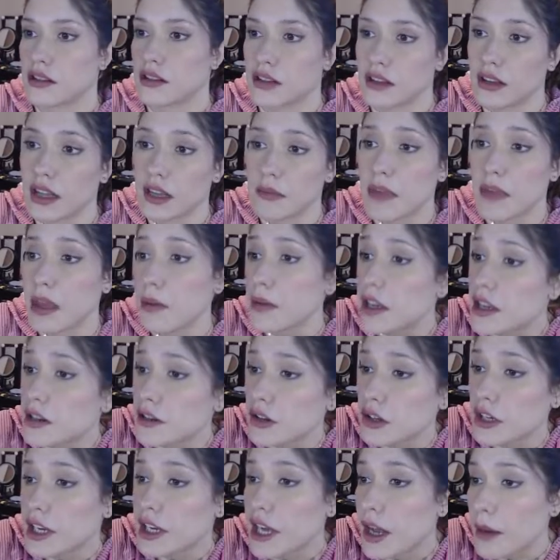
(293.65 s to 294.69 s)
maybe you're
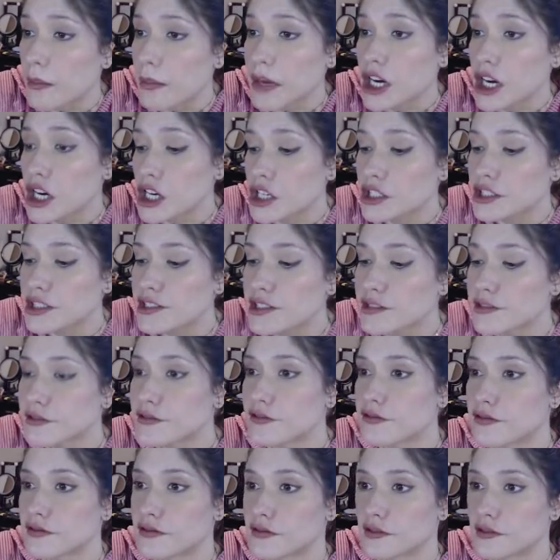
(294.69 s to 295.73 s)
looking at birds,
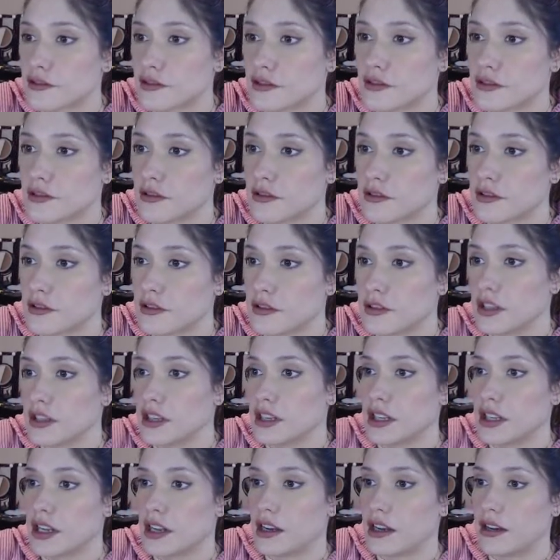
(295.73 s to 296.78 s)
you
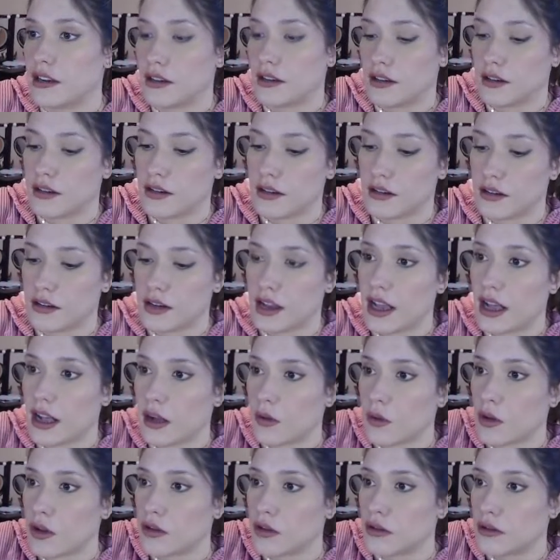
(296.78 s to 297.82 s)
got an
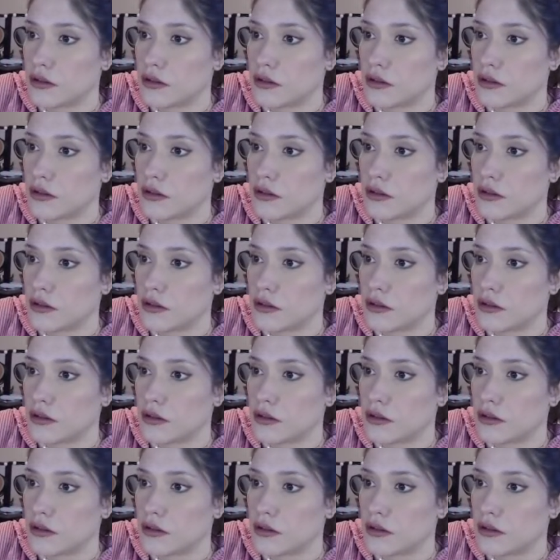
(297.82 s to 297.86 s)
owl,